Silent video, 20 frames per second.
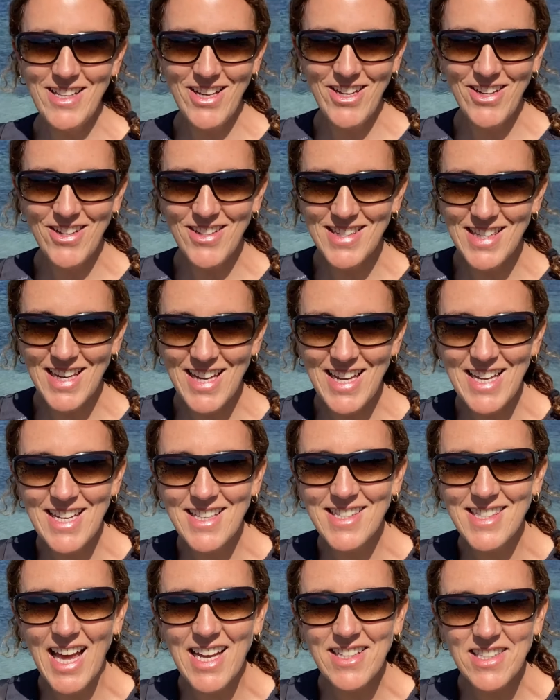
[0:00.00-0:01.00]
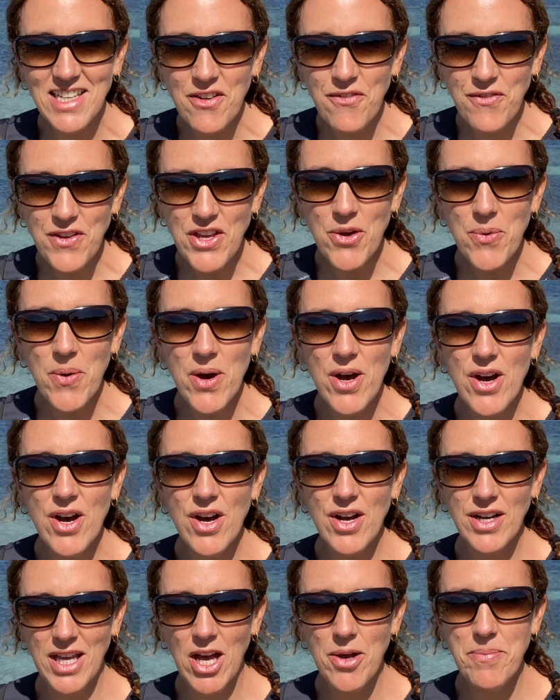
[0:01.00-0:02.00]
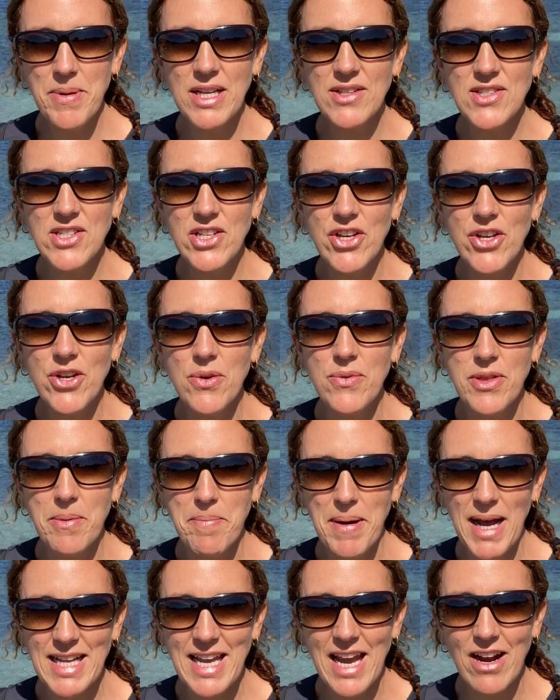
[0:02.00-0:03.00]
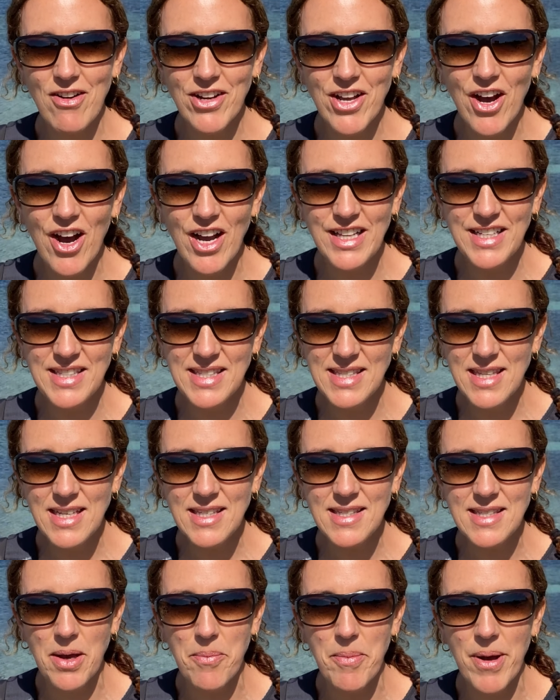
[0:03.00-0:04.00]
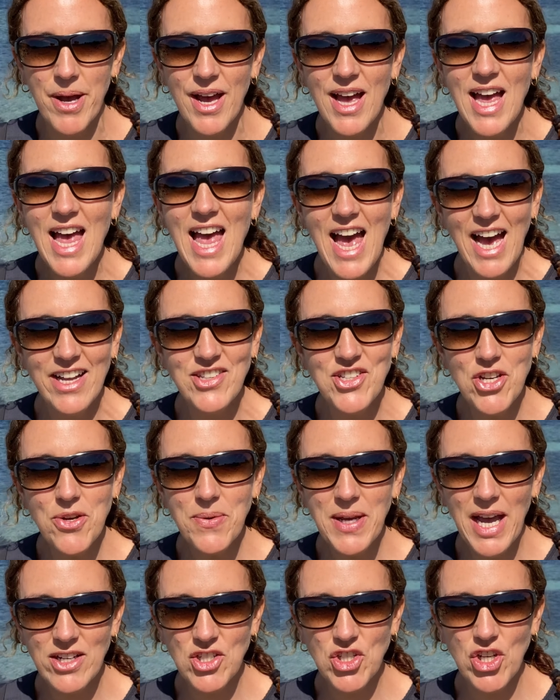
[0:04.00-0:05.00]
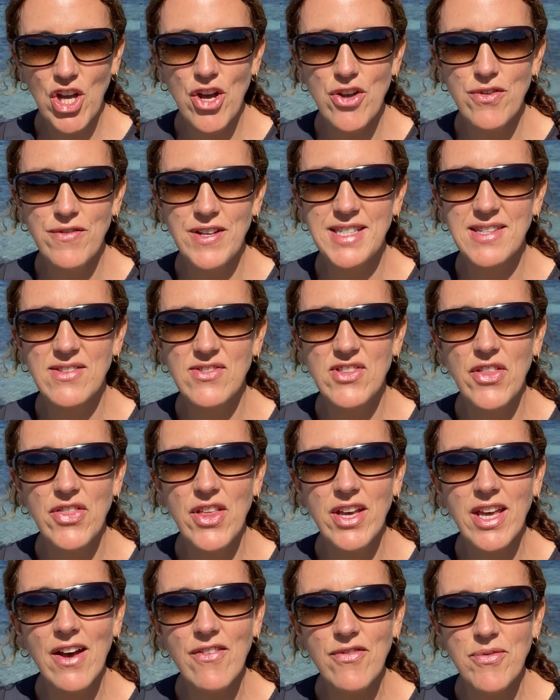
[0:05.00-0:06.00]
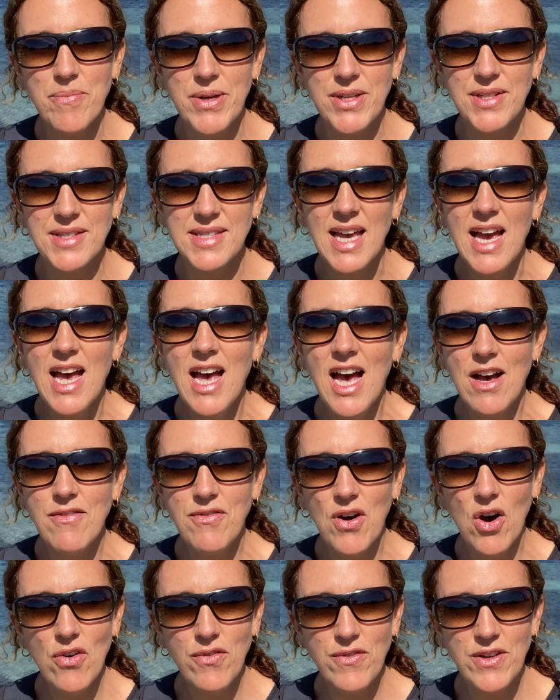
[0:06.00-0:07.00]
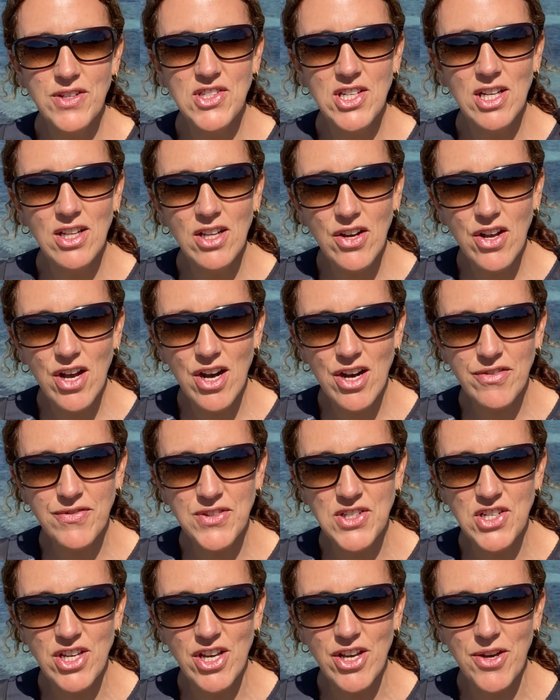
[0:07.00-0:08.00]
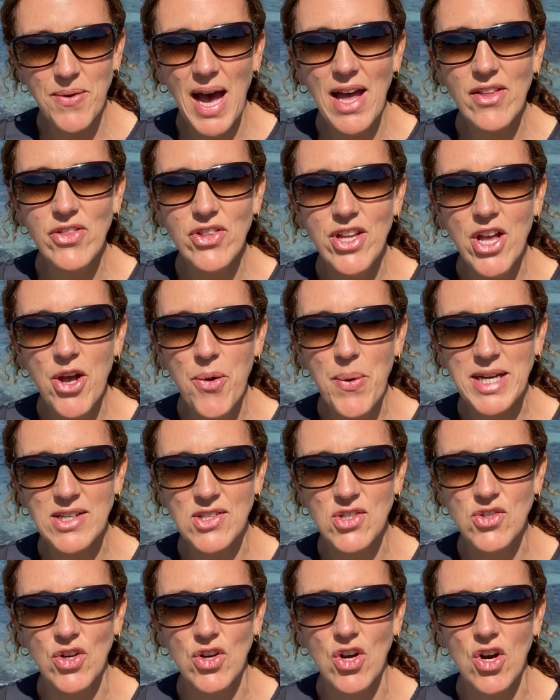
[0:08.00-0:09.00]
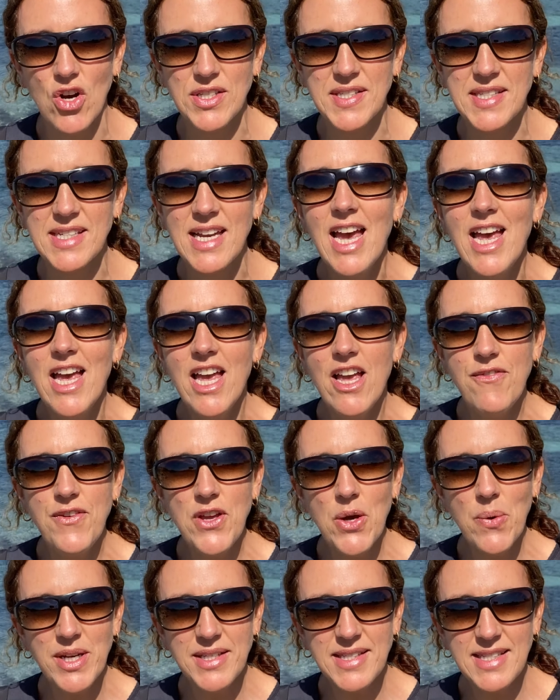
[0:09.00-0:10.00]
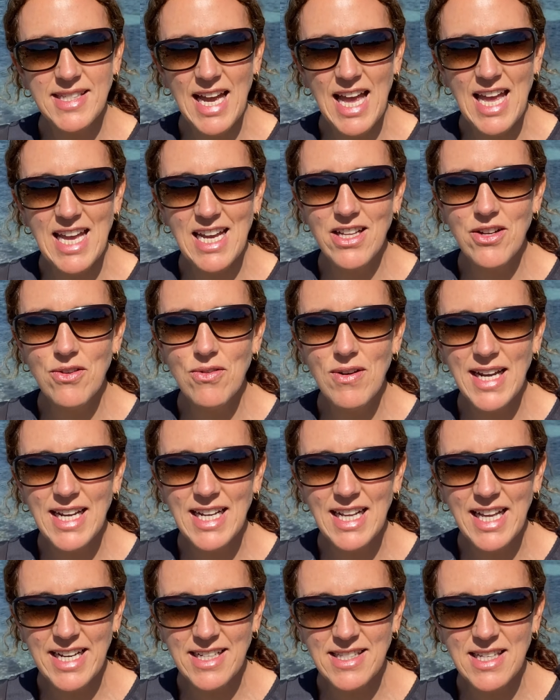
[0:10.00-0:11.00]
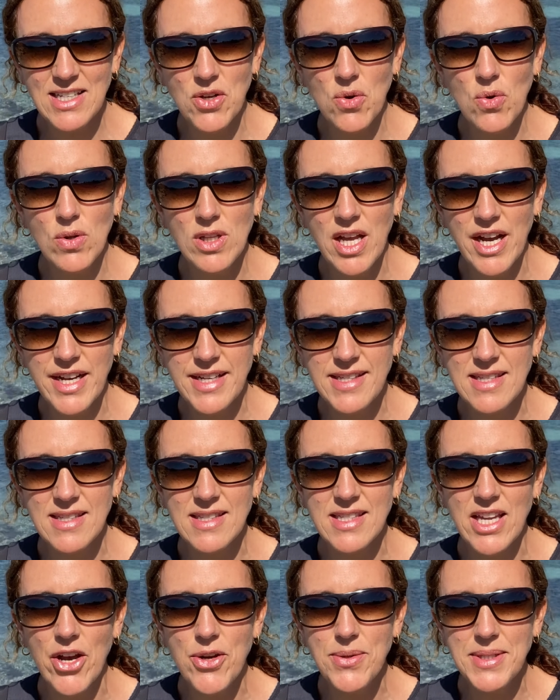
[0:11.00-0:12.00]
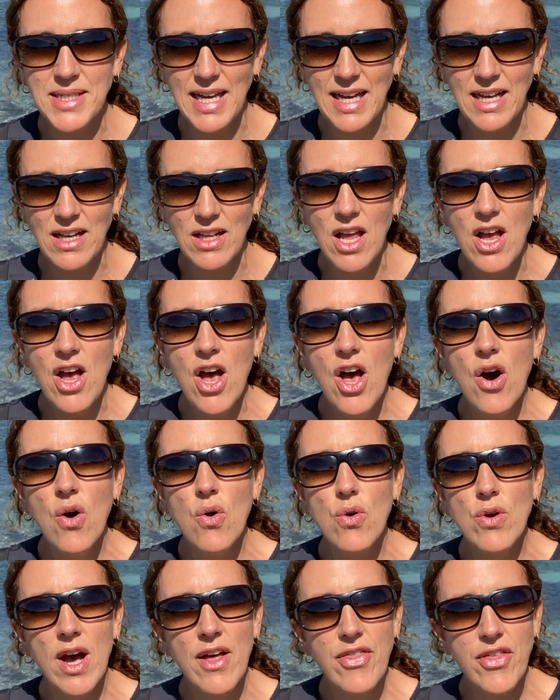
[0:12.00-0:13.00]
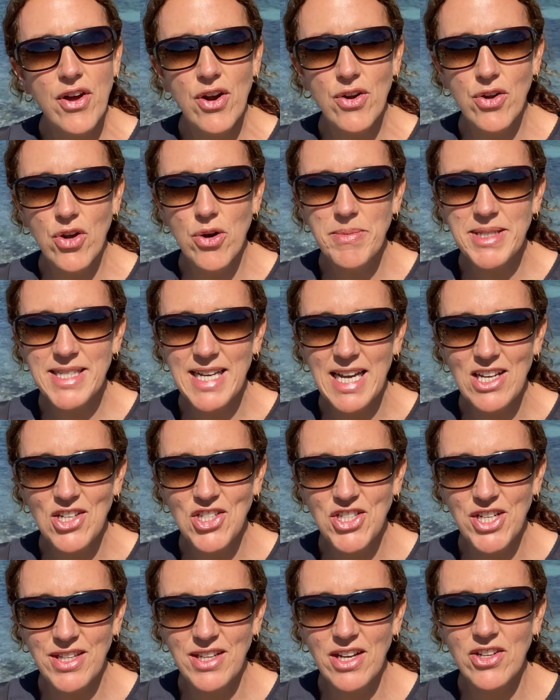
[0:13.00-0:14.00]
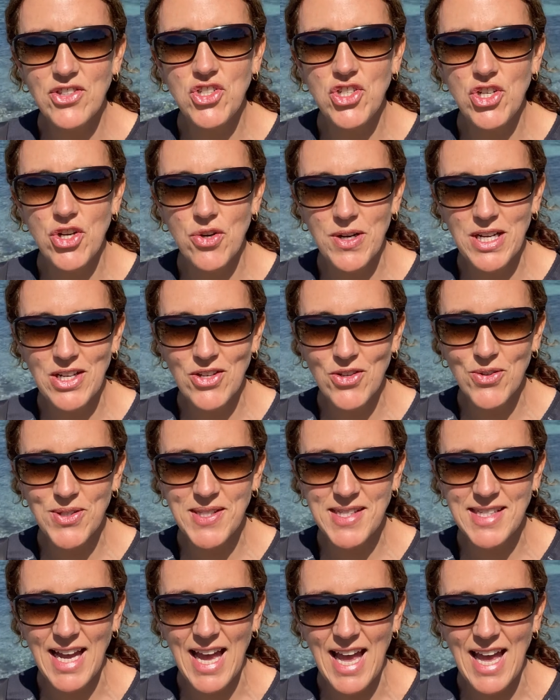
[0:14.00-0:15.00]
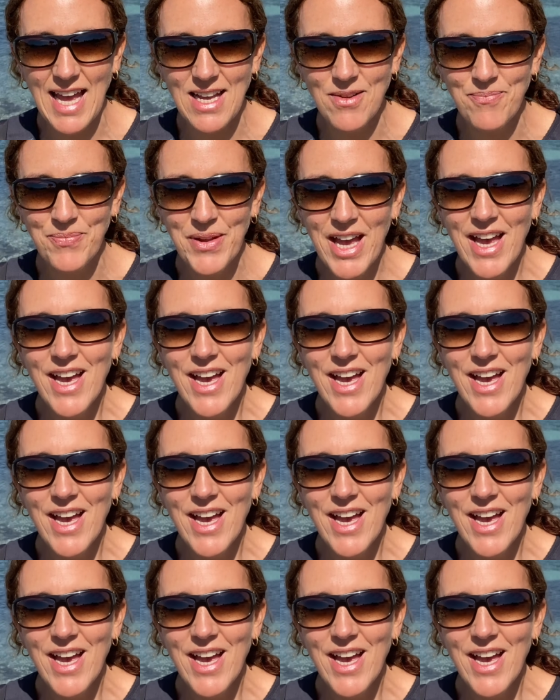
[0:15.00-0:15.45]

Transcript: news is that if you are coming to the Balearic Islands this summer and you catch COVID, that the government have offered to look after you at no extra cost if you are staying in a regulated or licensed hotel or other accommodation during your stay.